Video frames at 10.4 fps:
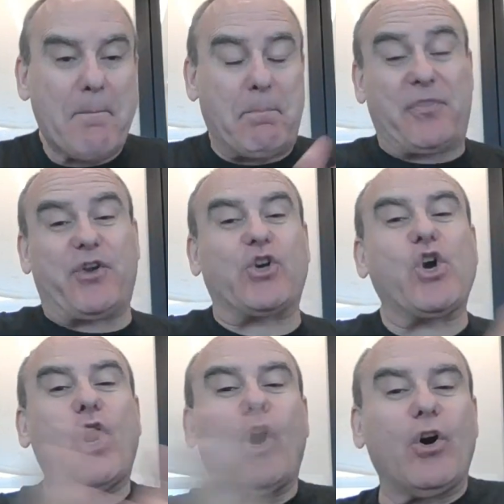but they're
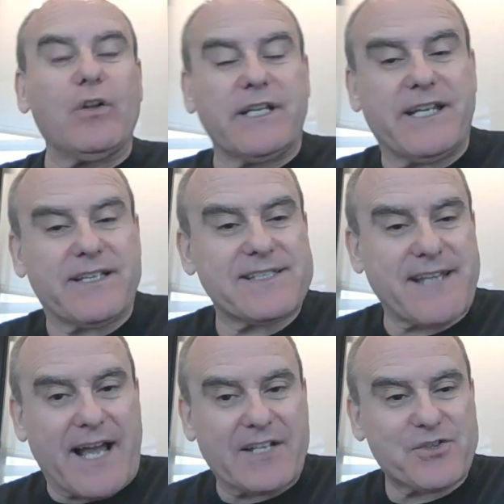calling it
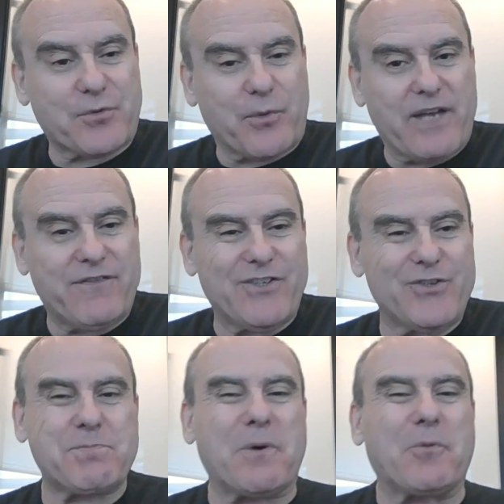SaaS
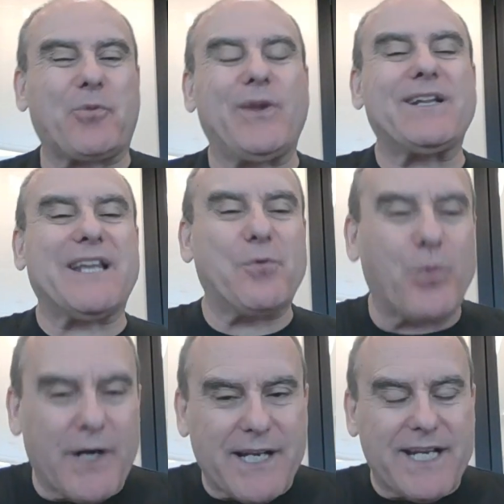revenues. But really
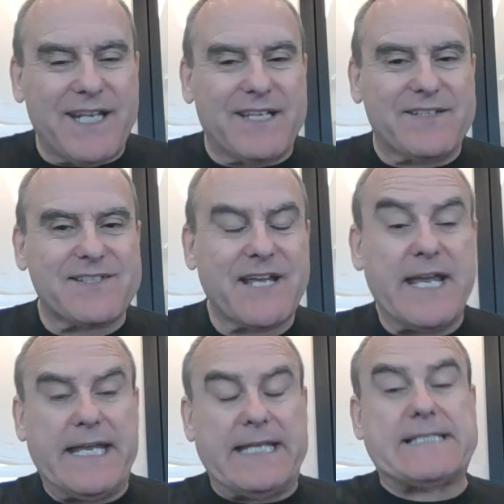what it is
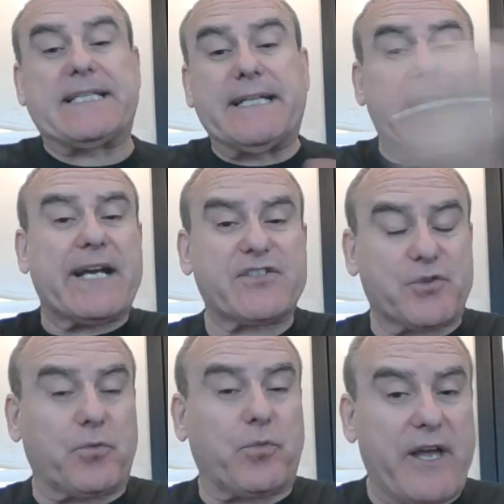the
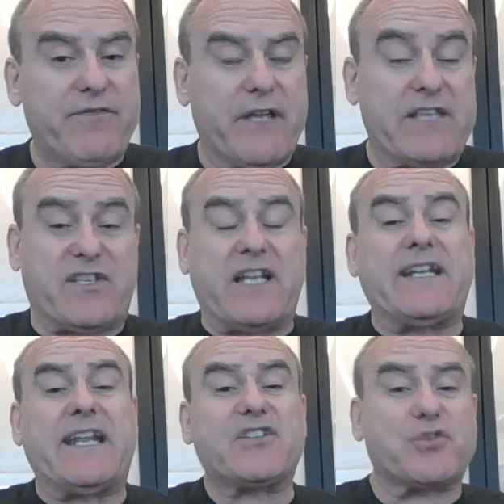next it's the
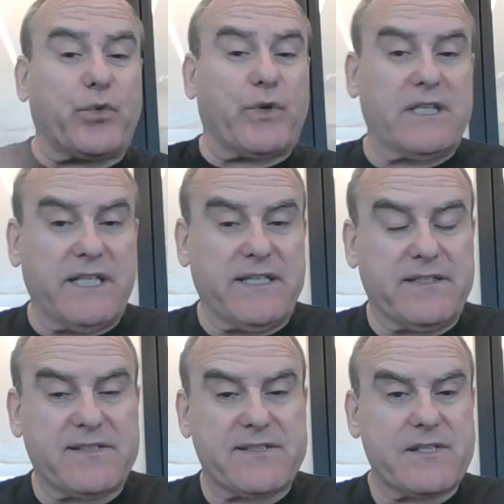next
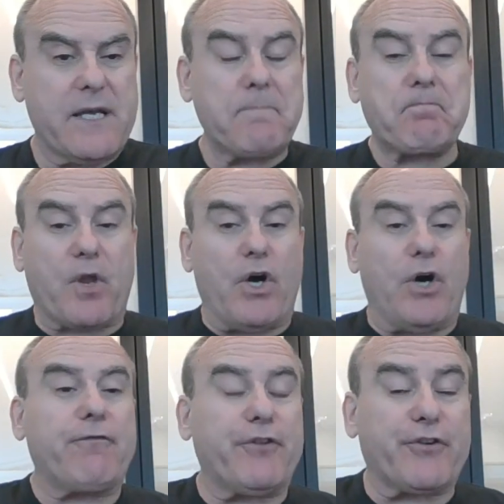release
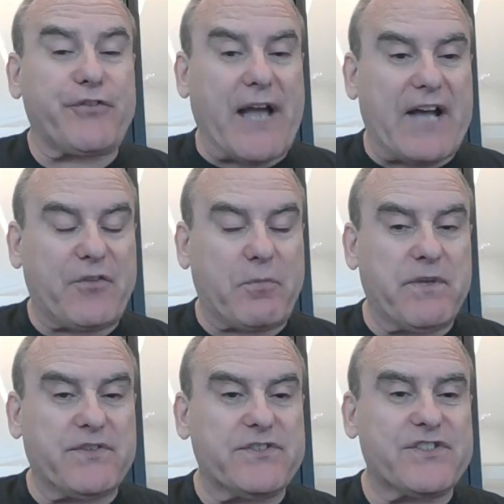of their SaaS
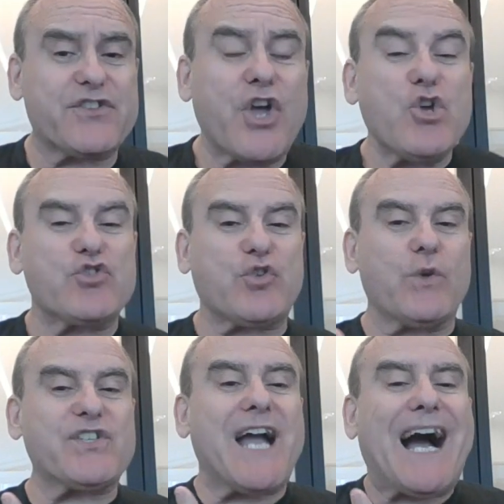businesses. So
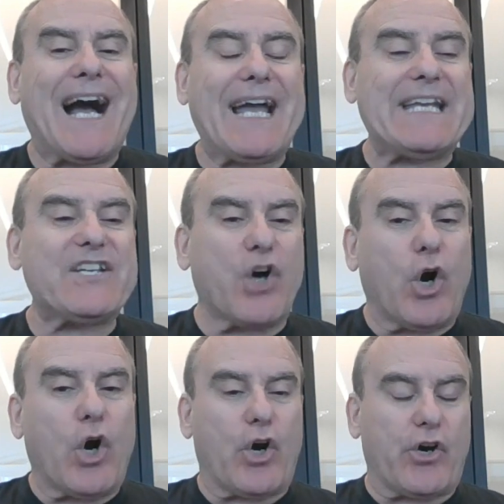it's kind of
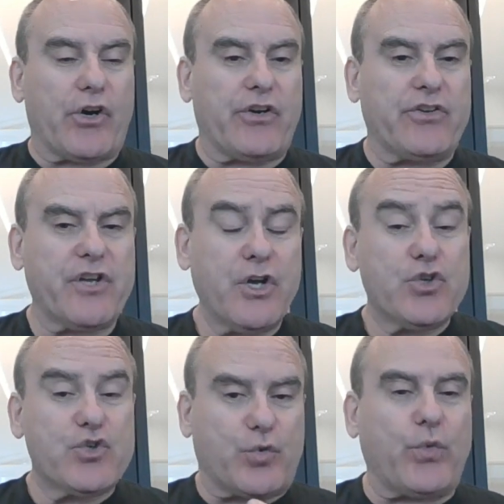hard
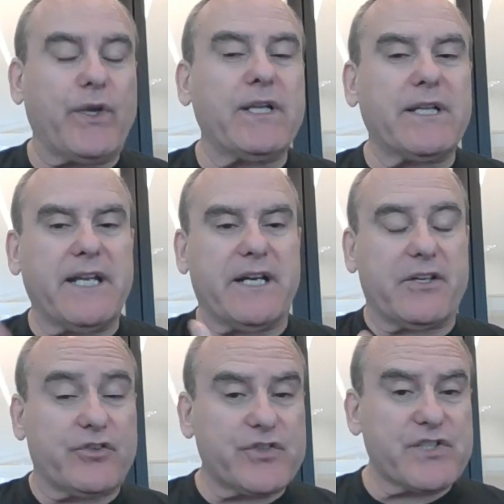to really
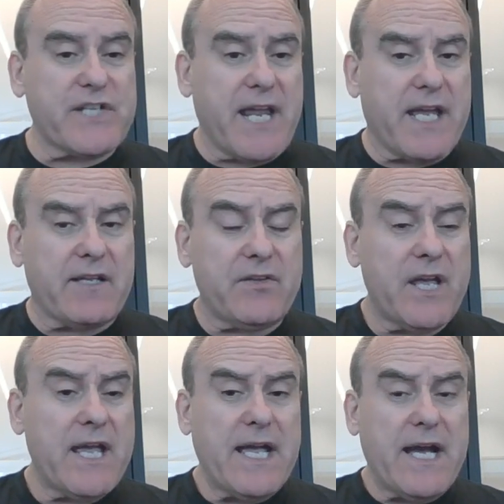understand.
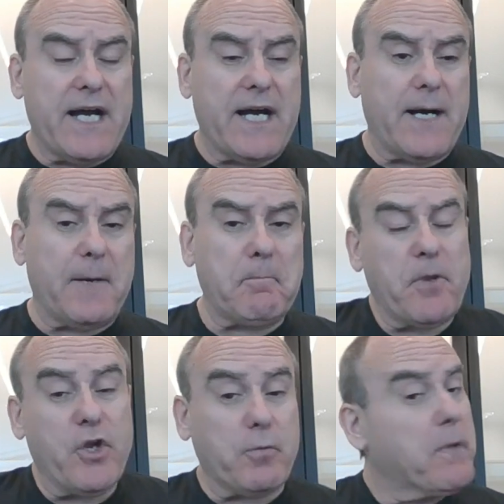
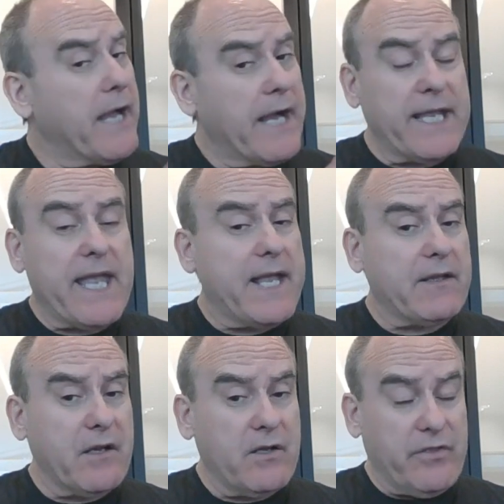
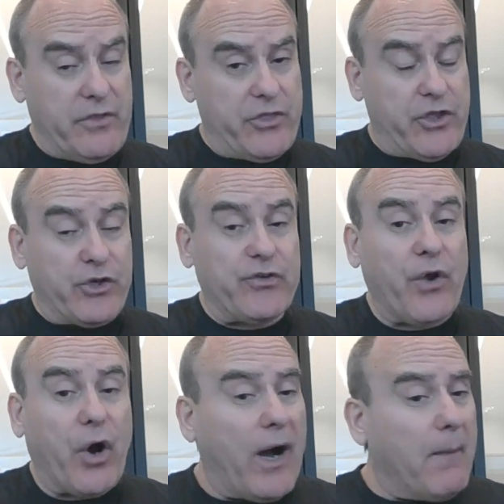Again, there's
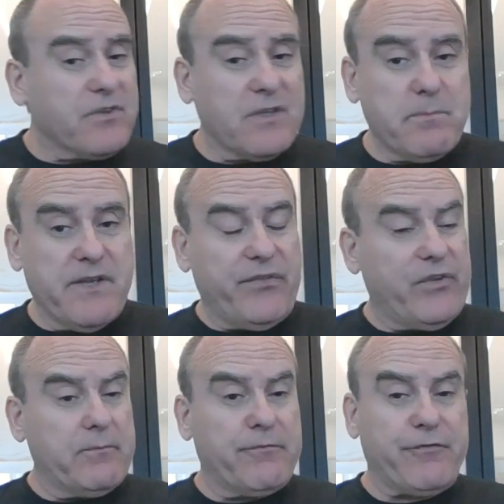
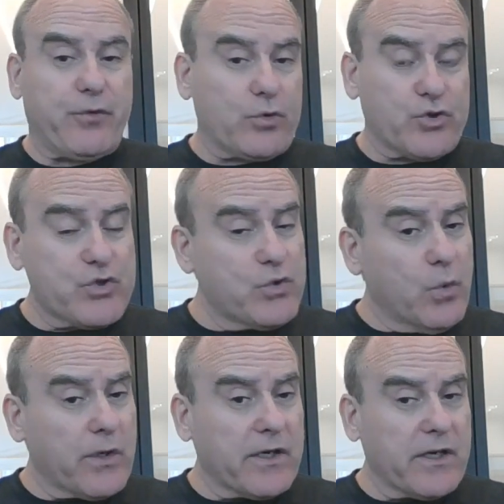optimism for
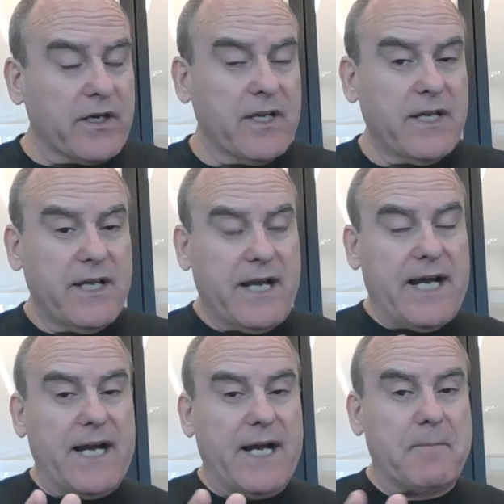sure,
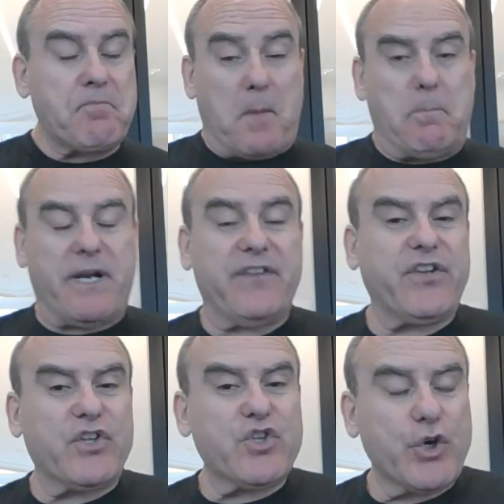but
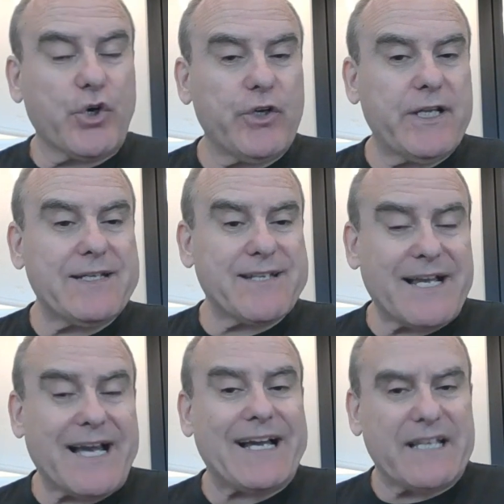is it turning
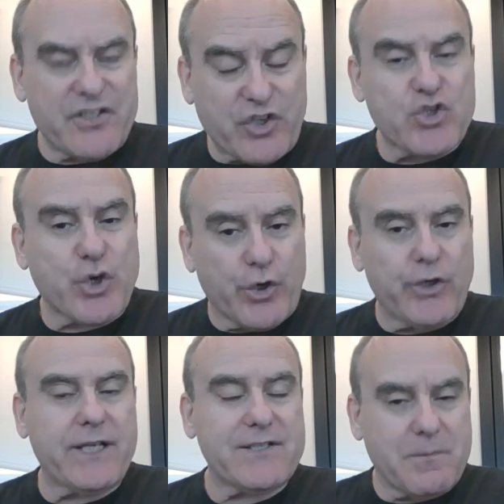
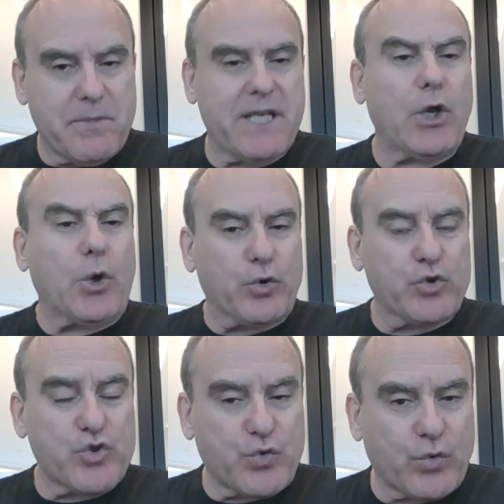to be
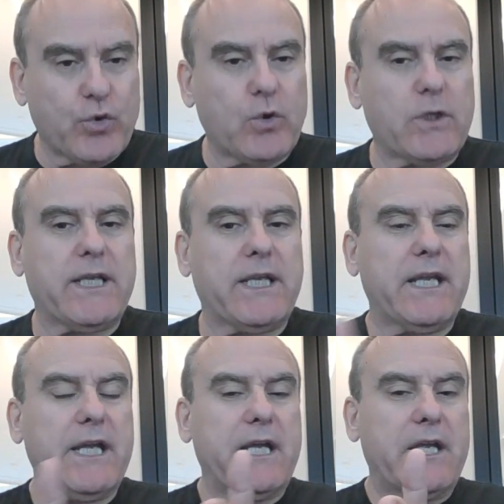truly
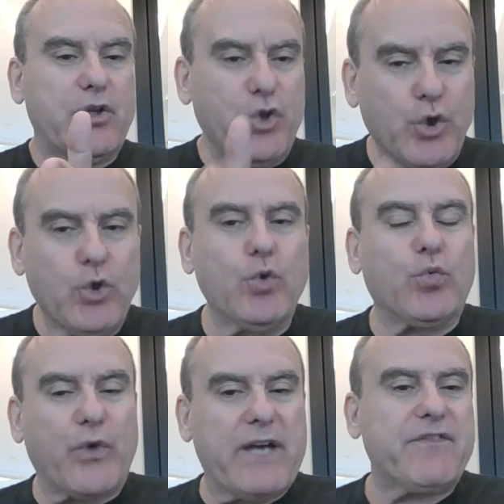new
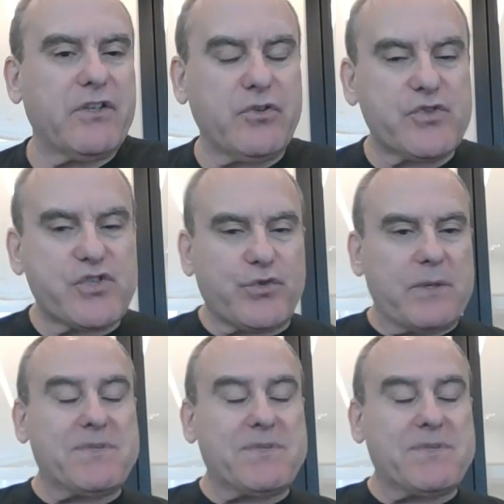revenue streams?